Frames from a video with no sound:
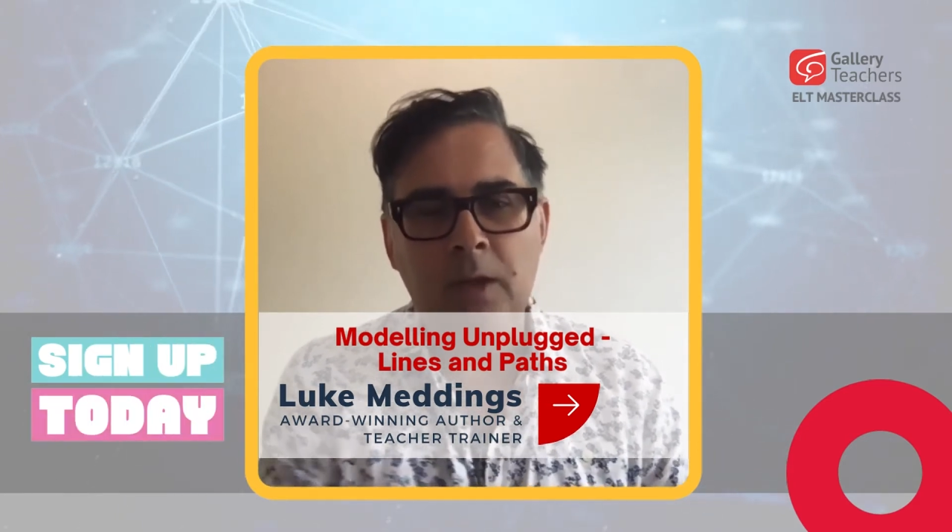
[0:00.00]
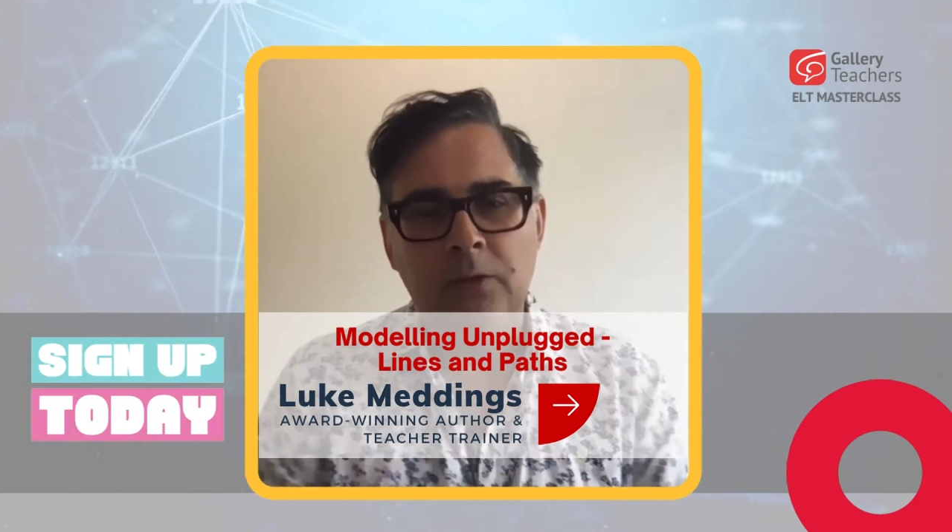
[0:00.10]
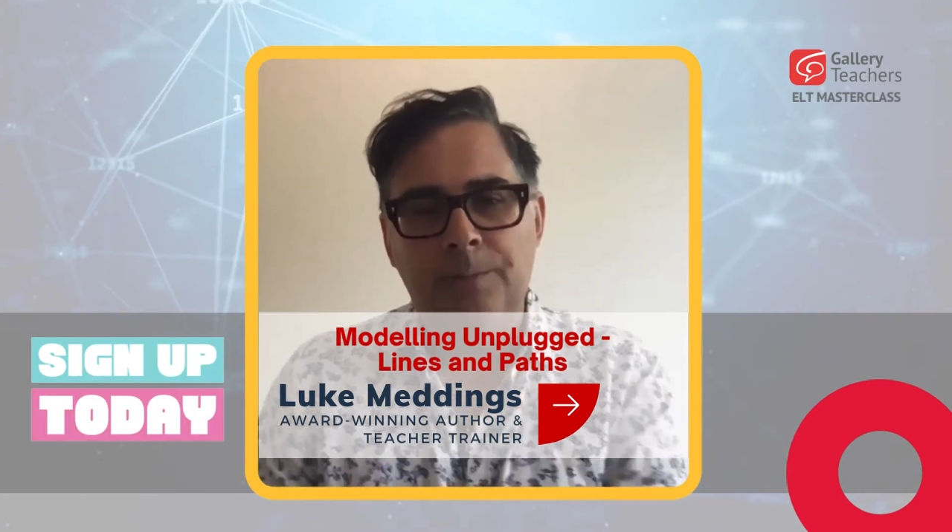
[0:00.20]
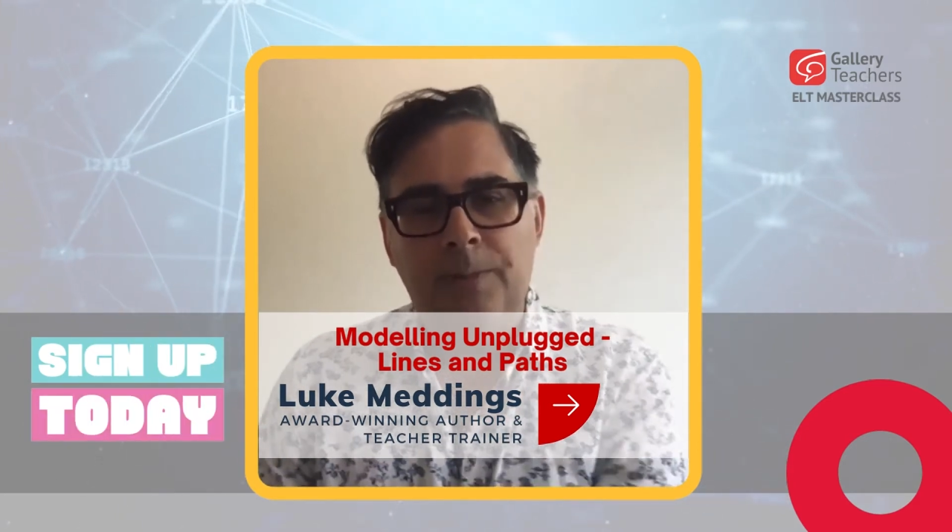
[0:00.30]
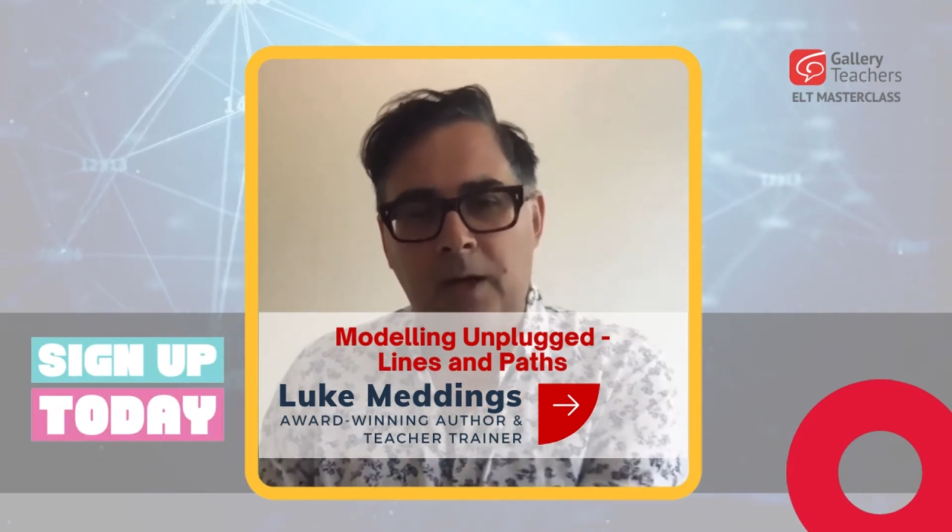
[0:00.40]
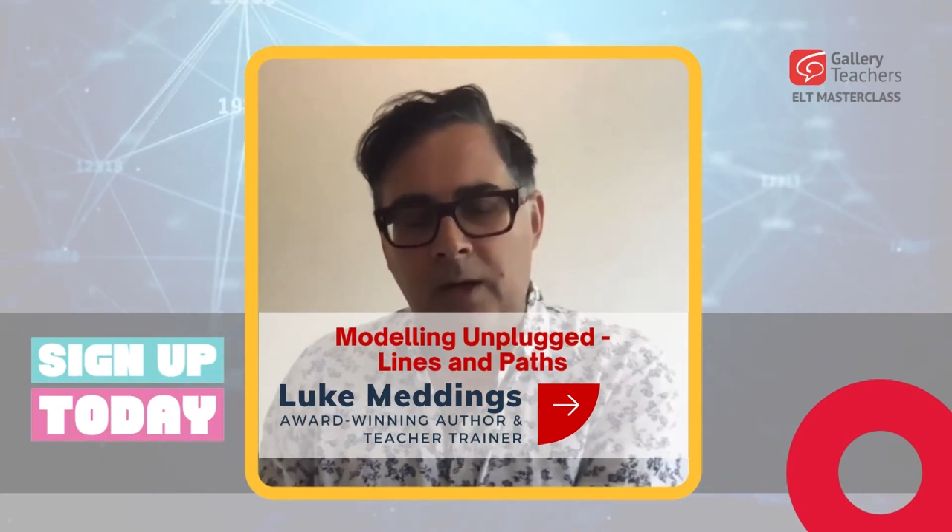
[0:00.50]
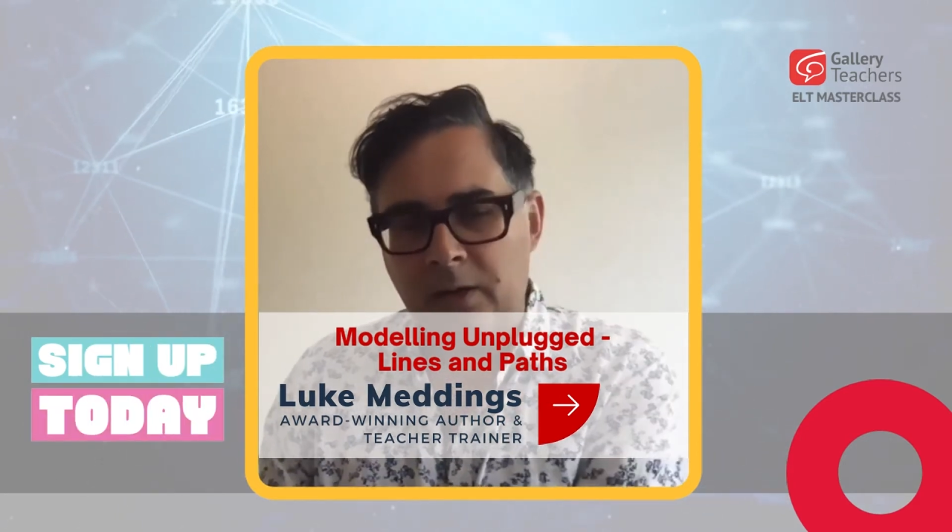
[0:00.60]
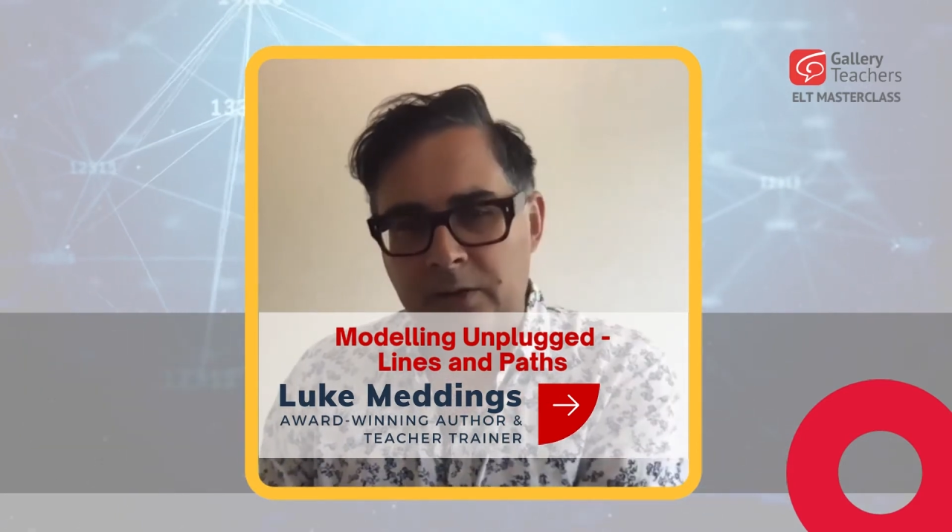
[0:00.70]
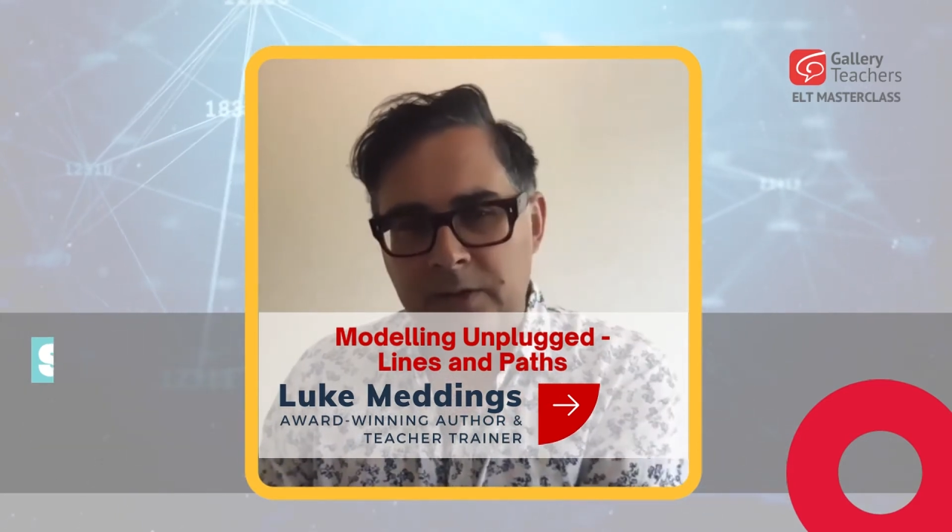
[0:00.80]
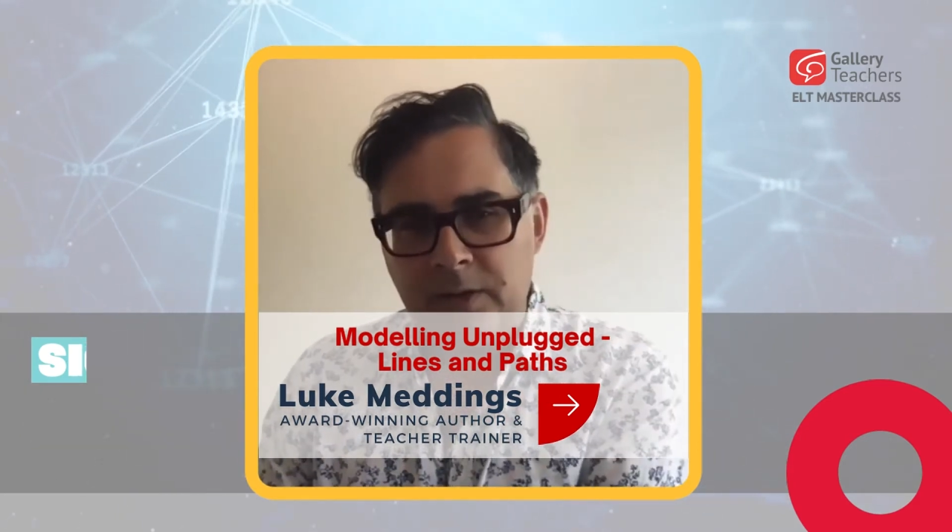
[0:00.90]
The
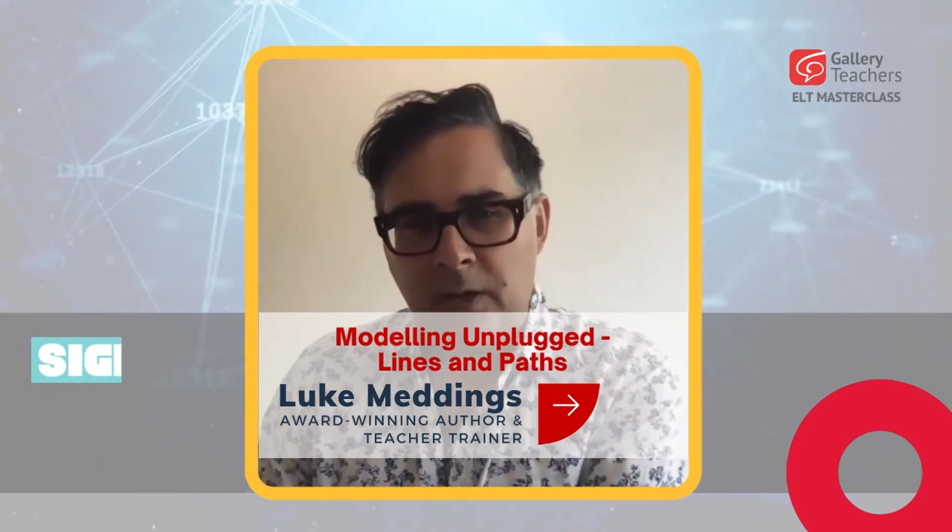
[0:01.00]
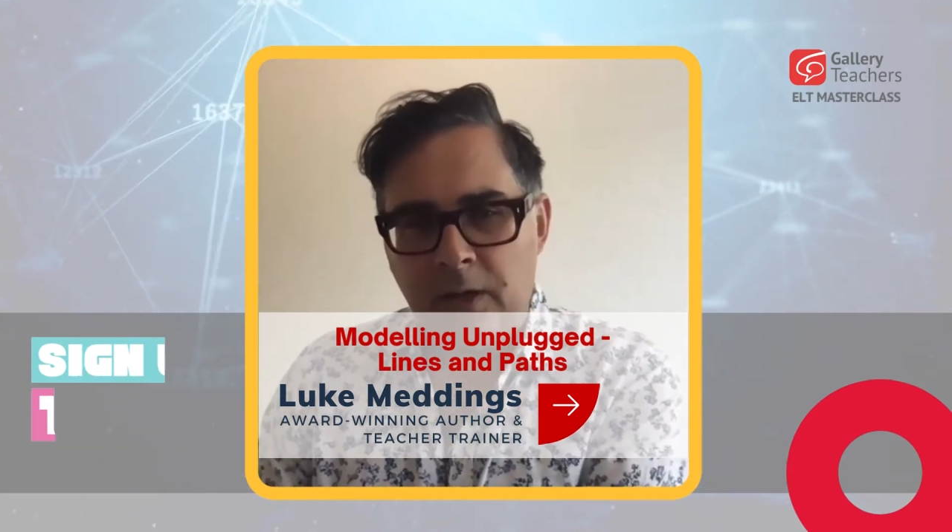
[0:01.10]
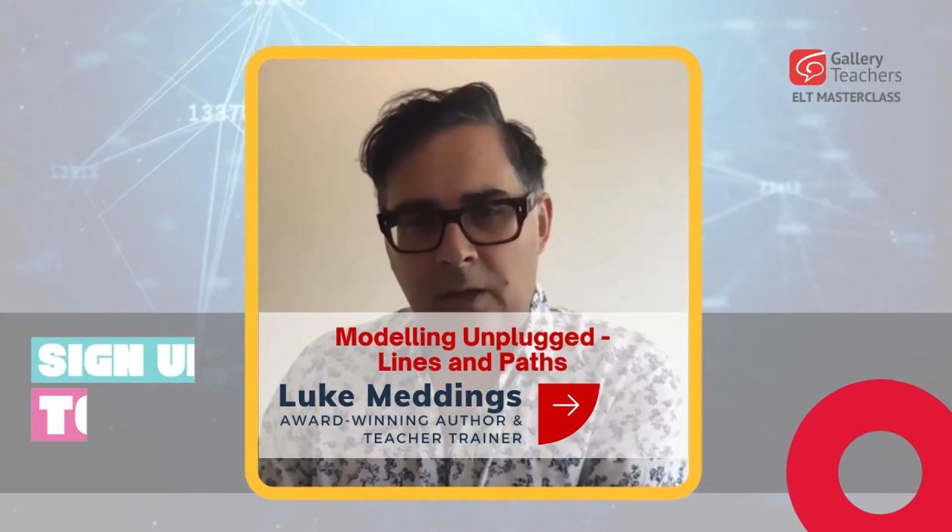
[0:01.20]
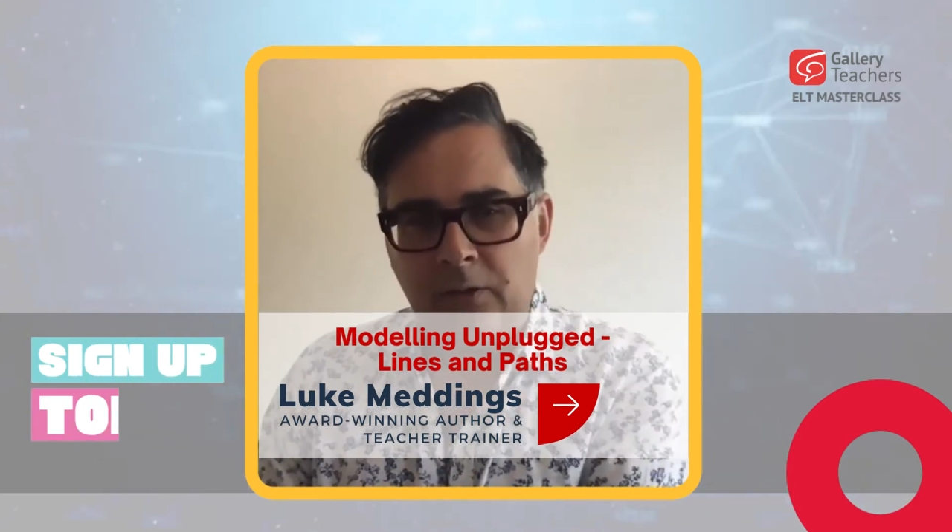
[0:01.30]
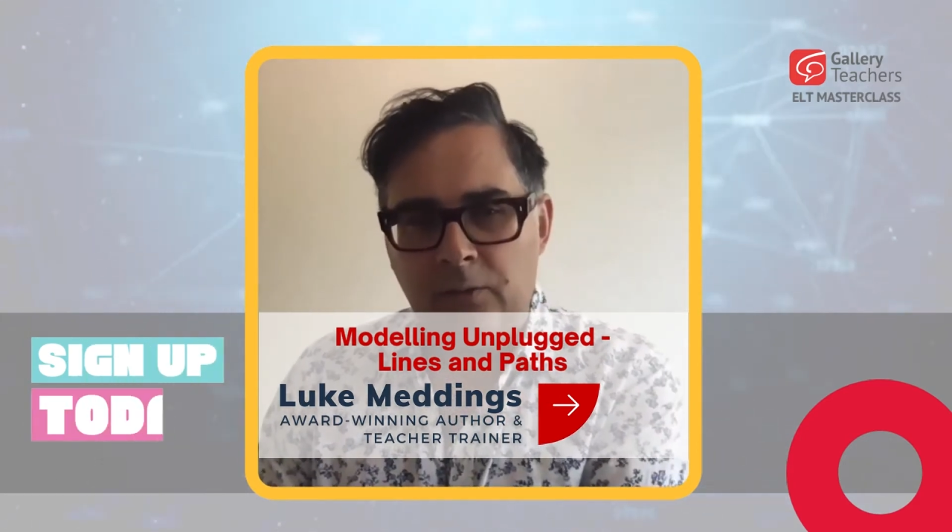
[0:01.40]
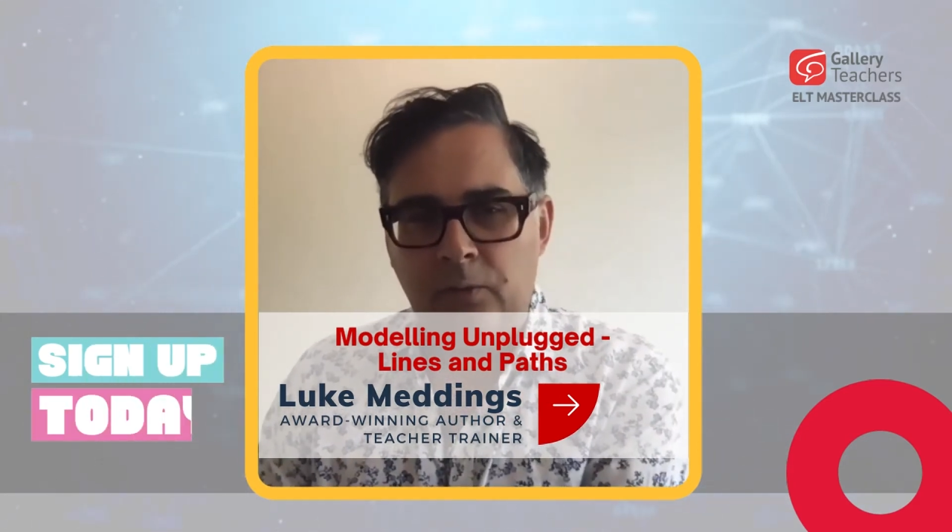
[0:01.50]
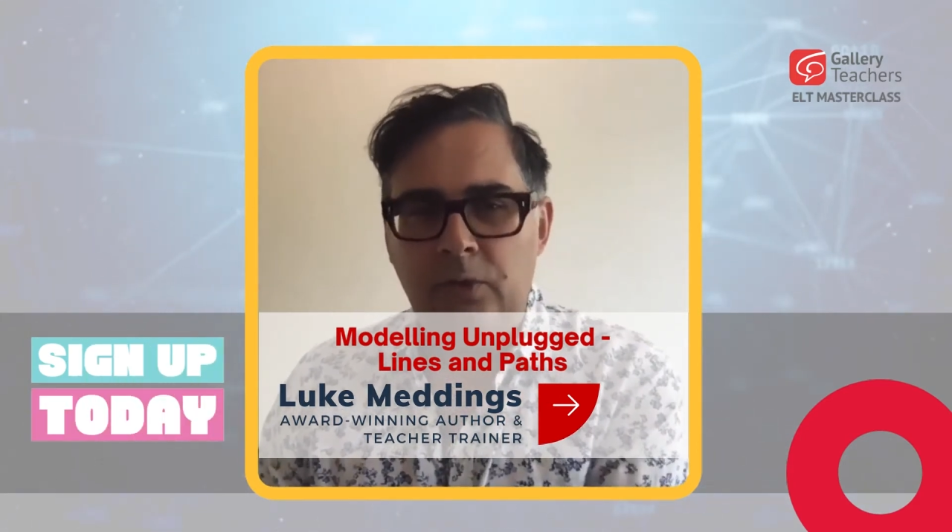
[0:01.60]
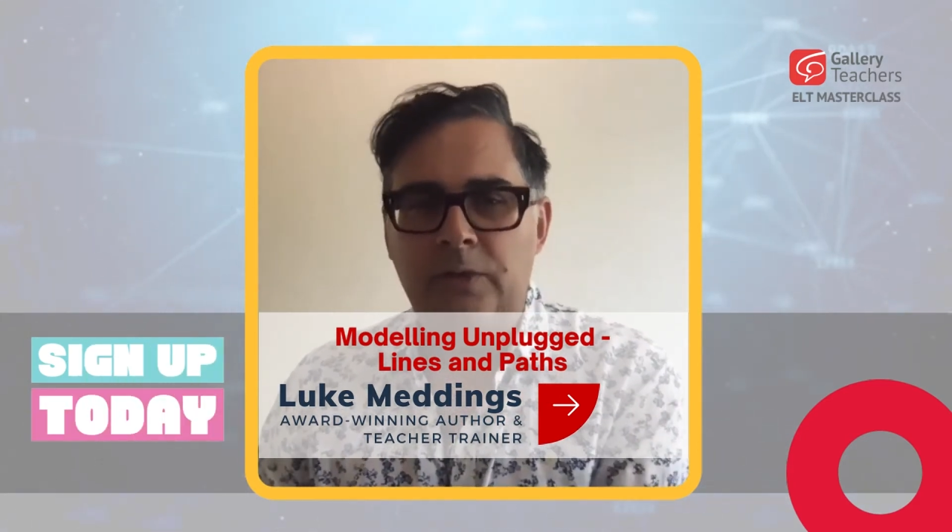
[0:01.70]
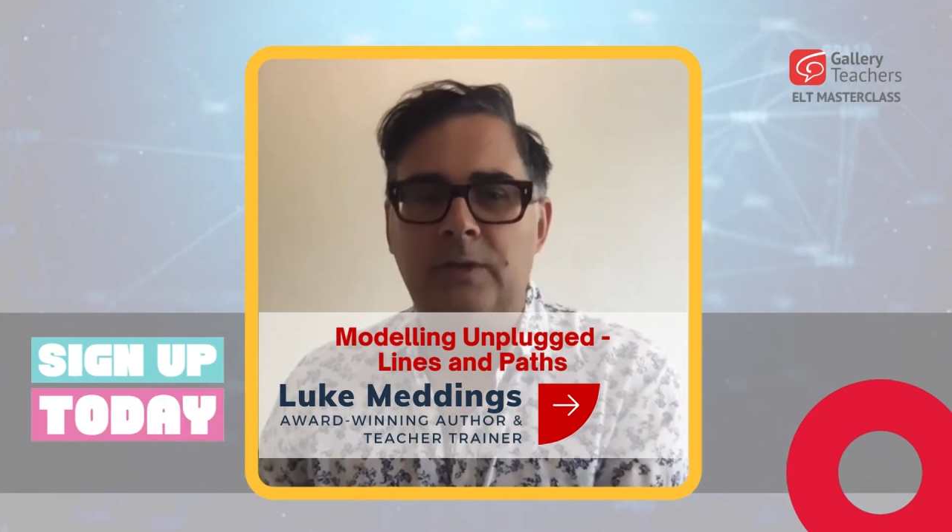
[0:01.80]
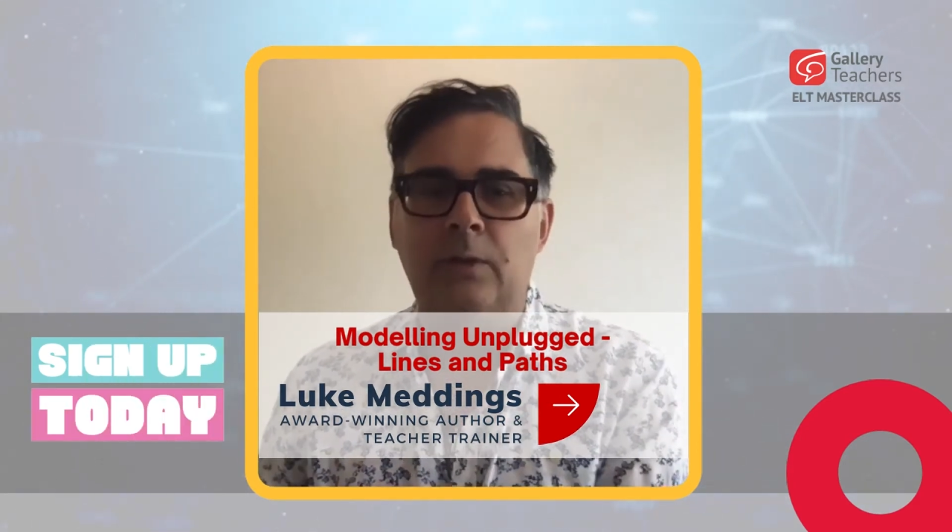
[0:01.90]
paths are the
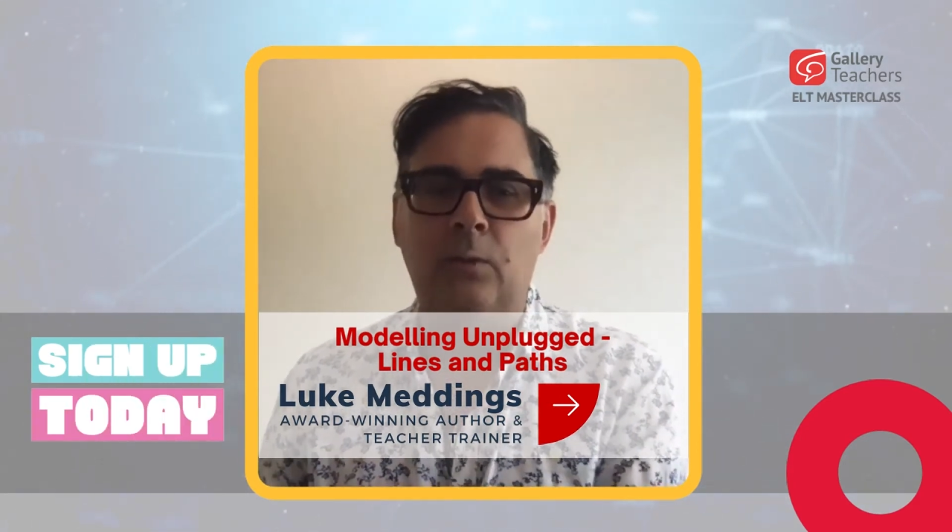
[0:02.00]
routes that